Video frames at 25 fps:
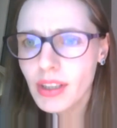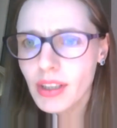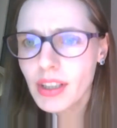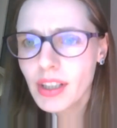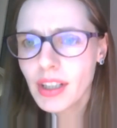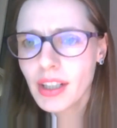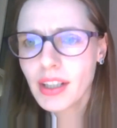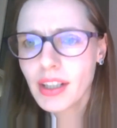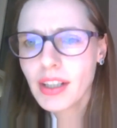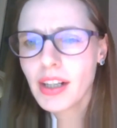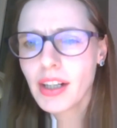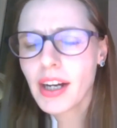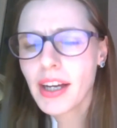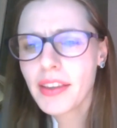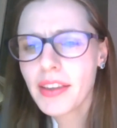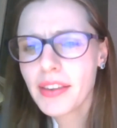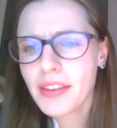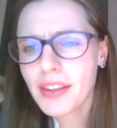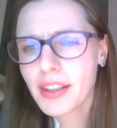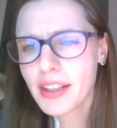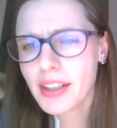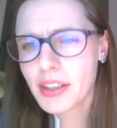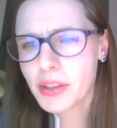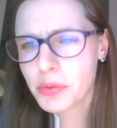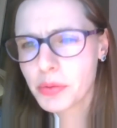I
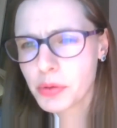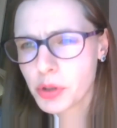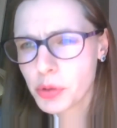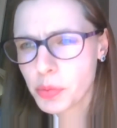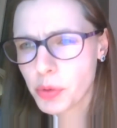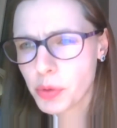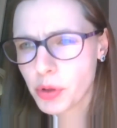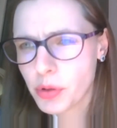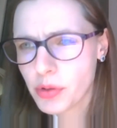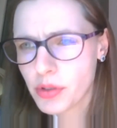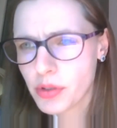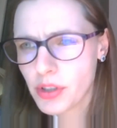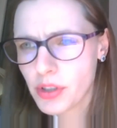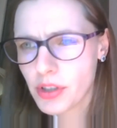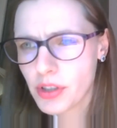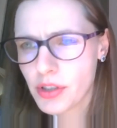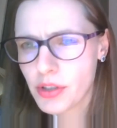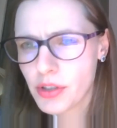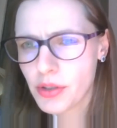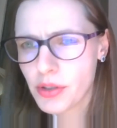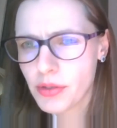think it was posted